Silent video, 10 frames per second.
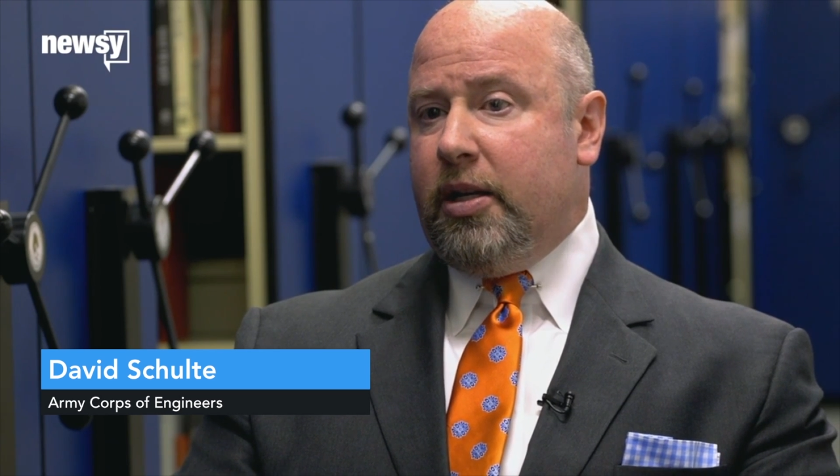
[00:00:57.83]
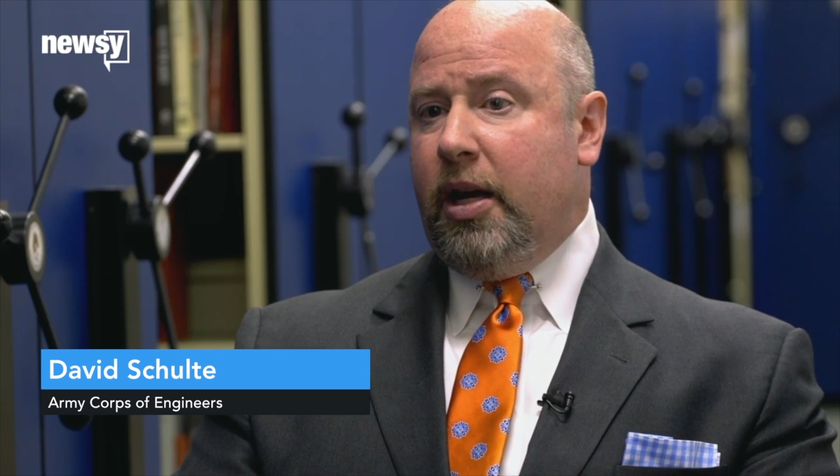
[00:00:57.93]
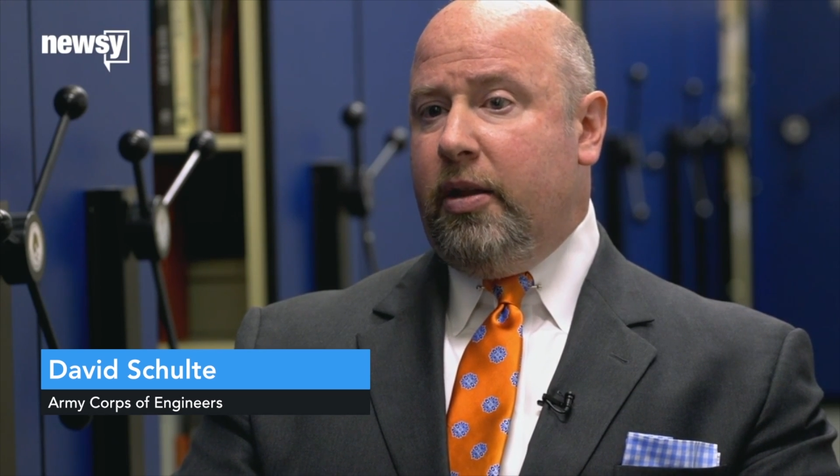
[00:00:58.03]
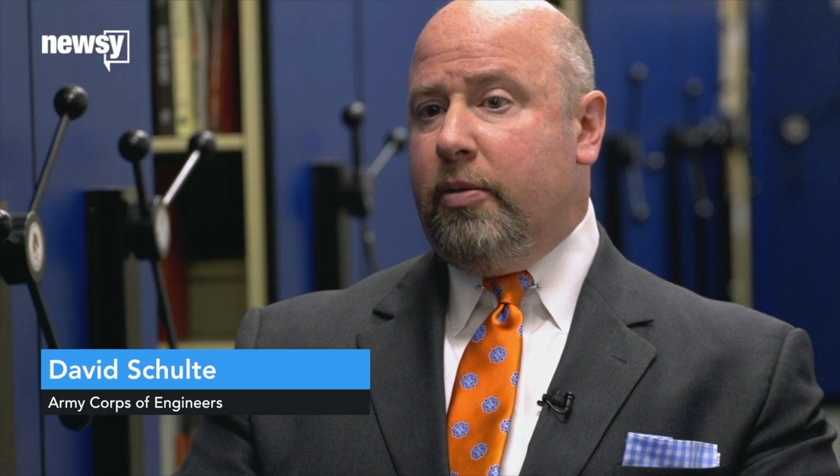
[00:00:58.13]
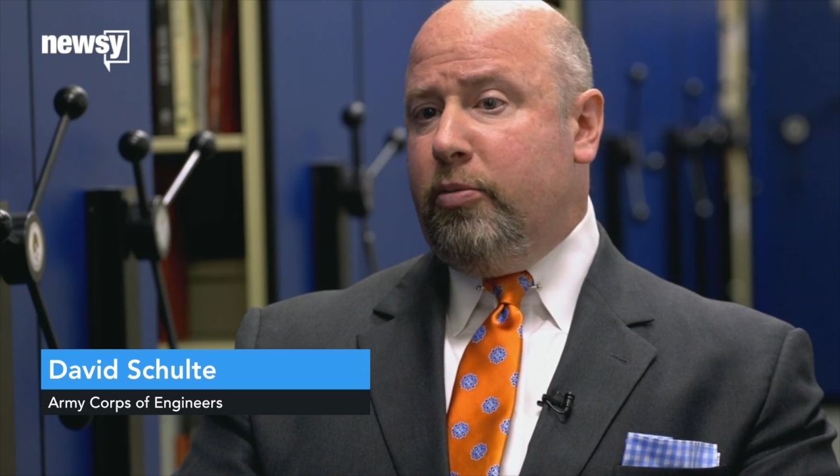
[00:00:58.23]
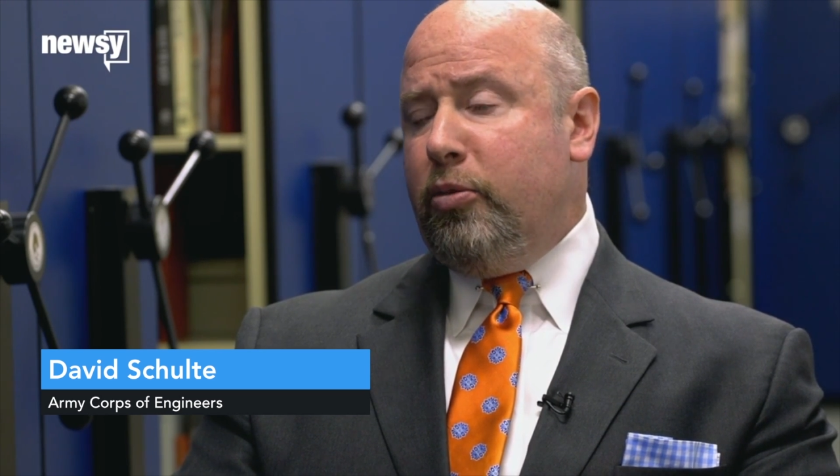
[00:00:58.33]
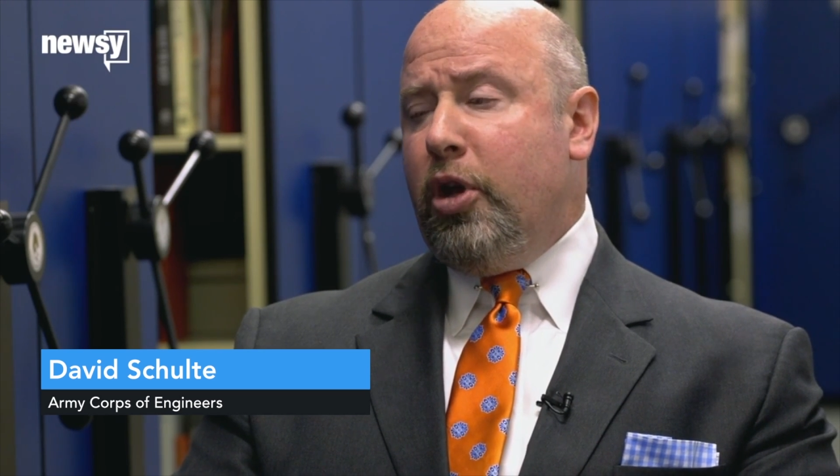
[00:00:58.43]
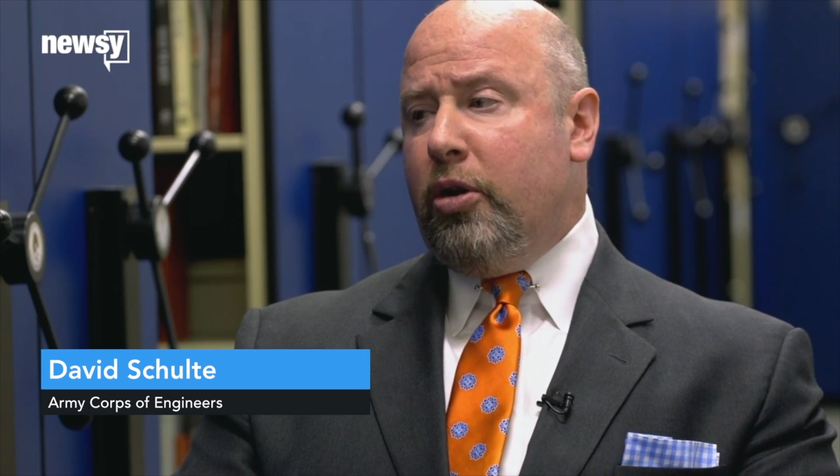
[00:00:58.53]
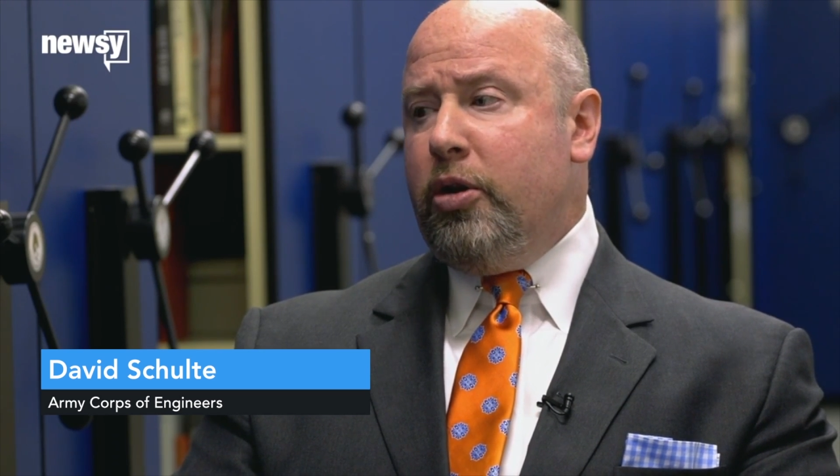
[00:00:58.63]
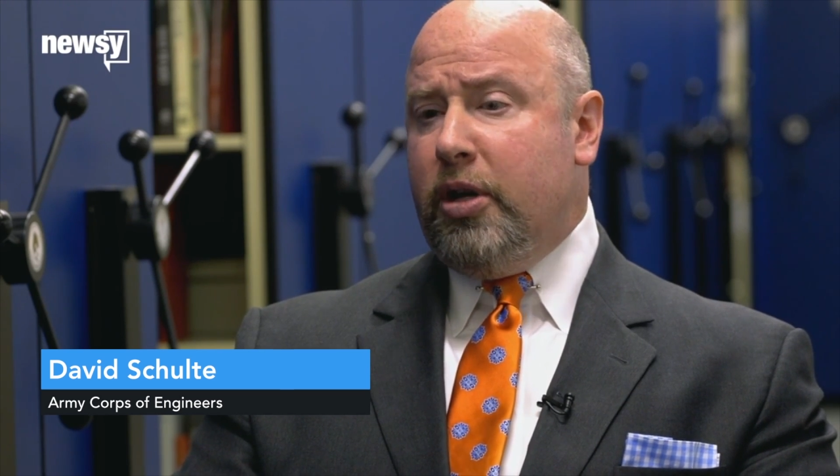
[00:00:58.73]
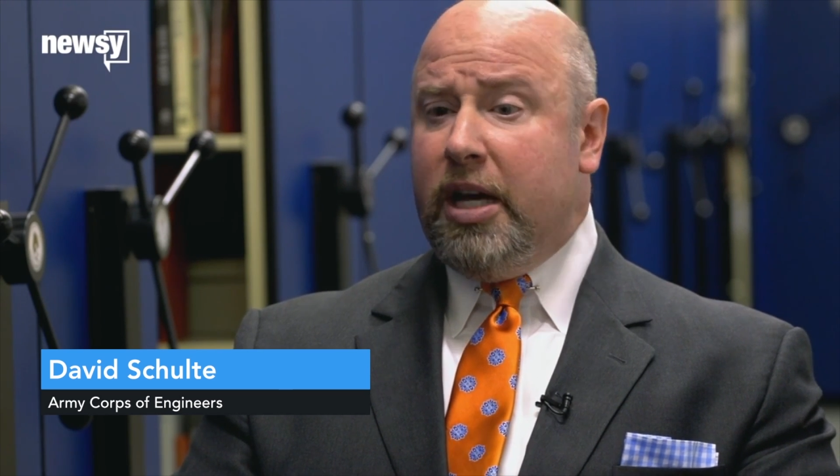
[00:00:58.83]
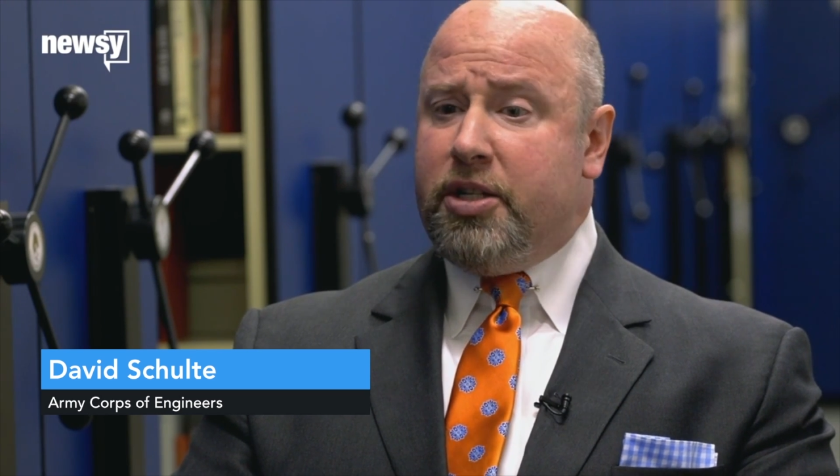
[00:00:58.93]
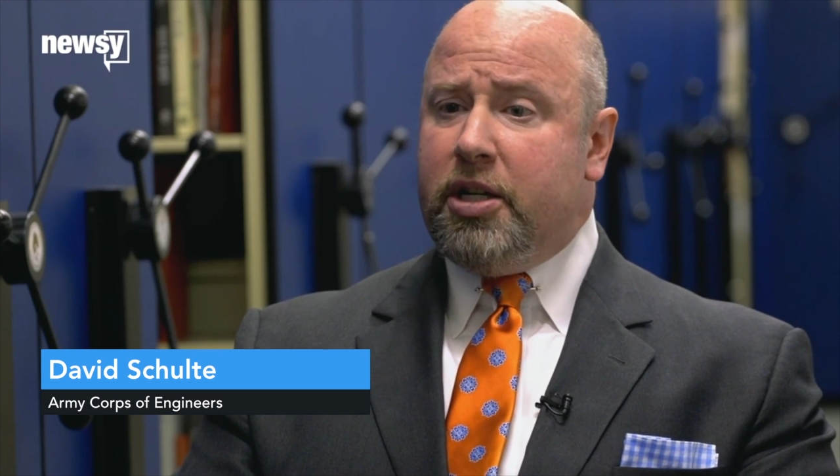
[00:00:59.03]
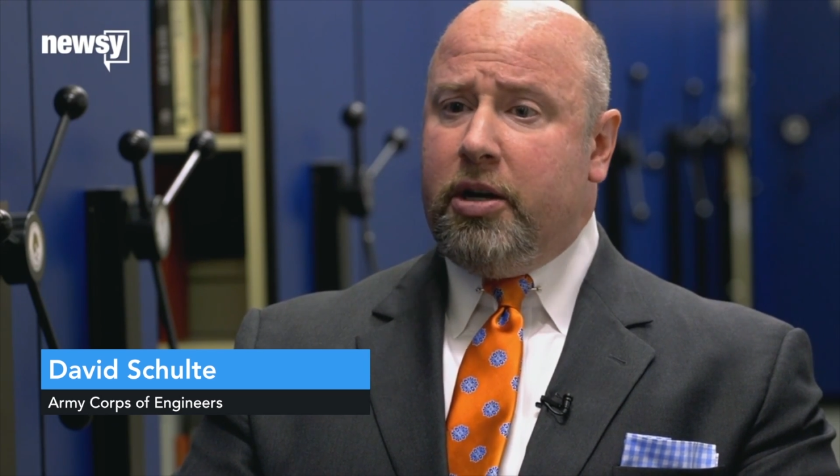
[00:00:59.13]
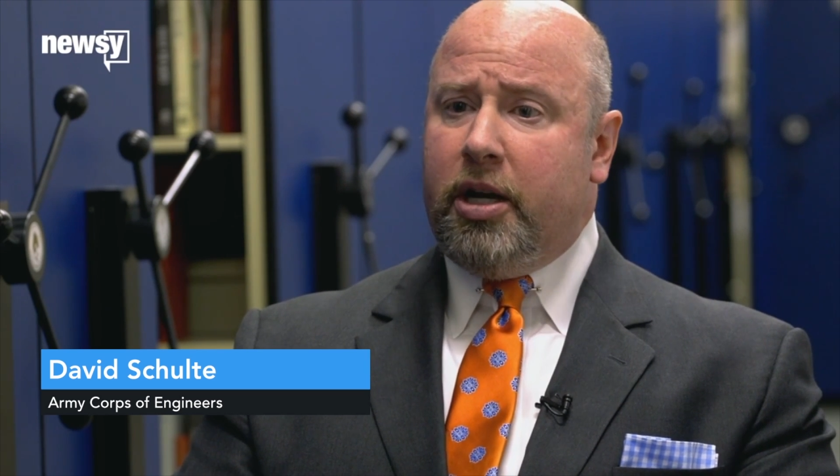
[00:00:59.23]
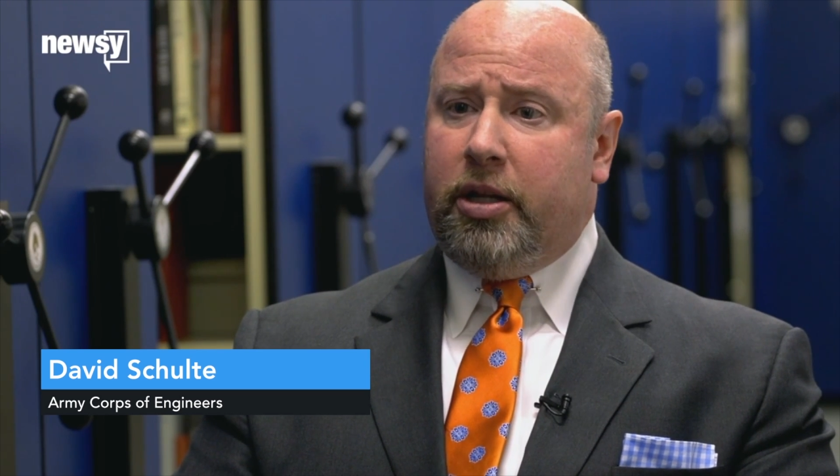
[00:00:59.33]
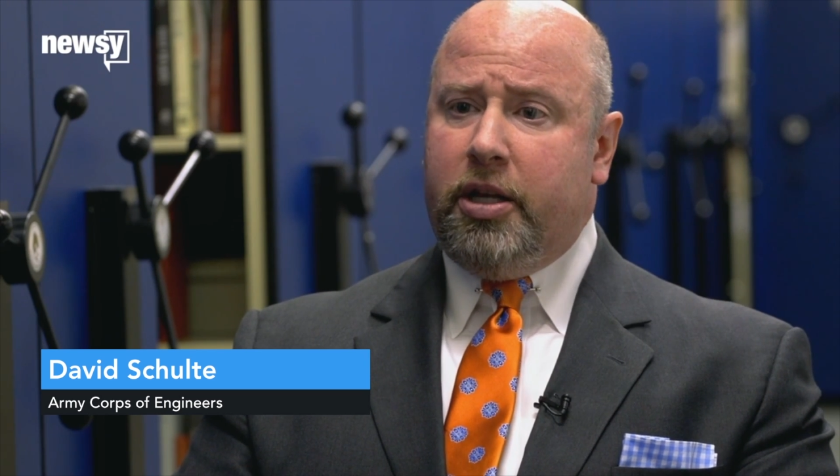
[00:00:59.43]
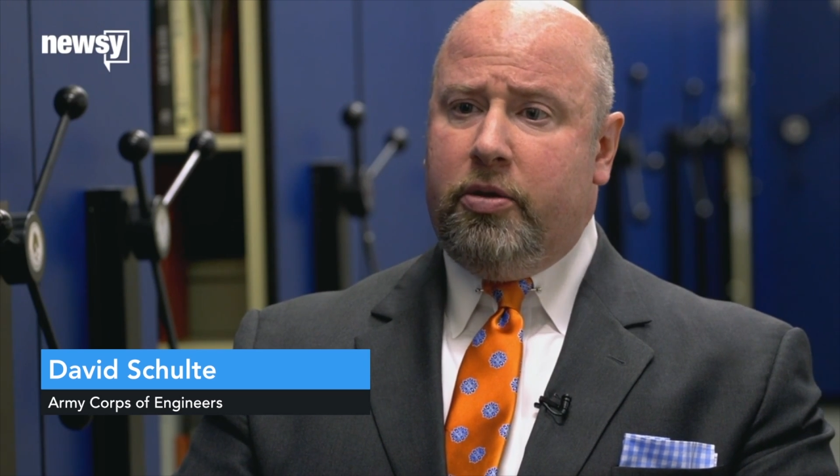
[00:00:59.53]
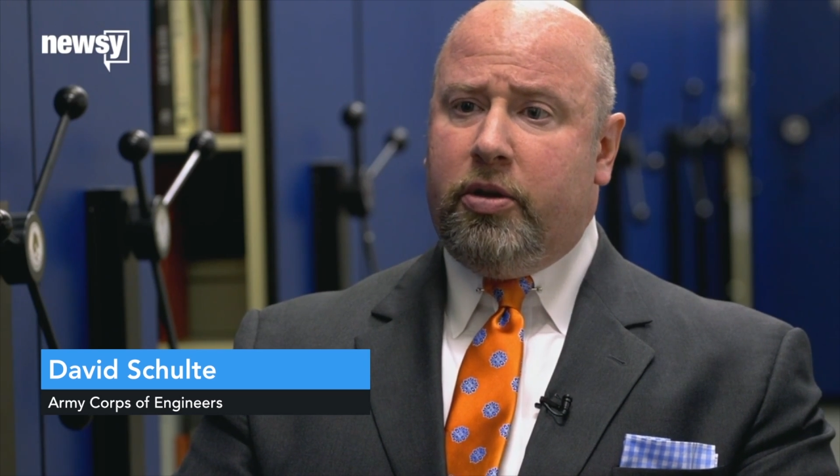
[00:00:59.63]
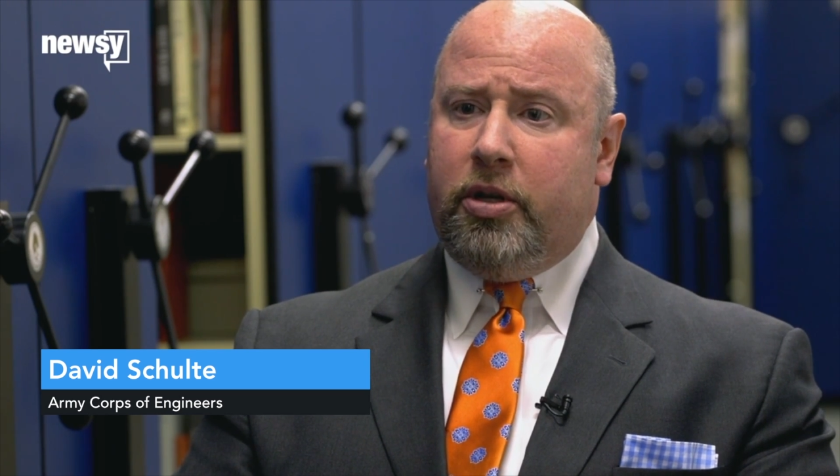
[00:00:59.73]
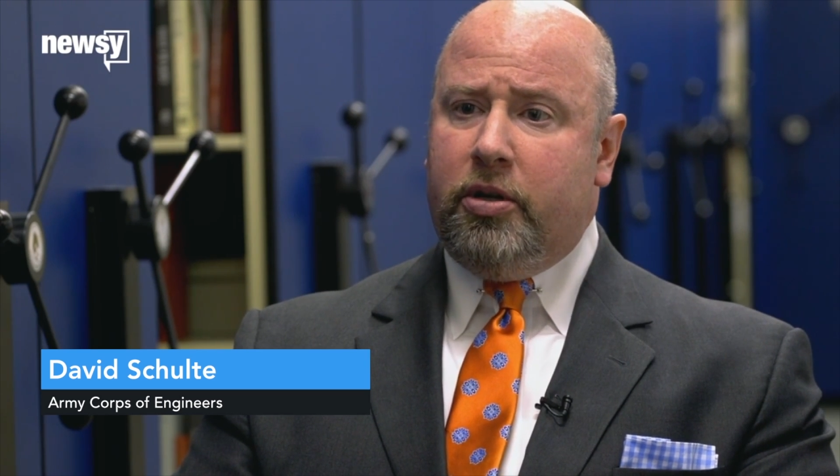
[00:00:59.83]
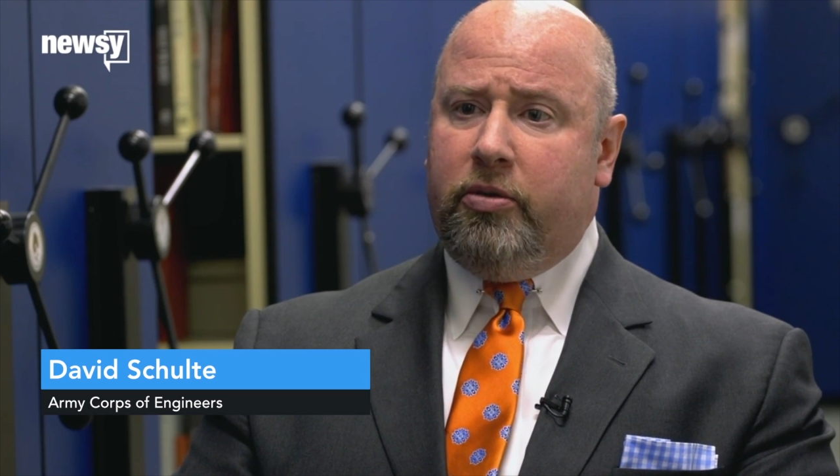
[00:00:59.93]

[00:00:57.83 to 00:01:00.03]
And you know, you, engineeringly you can do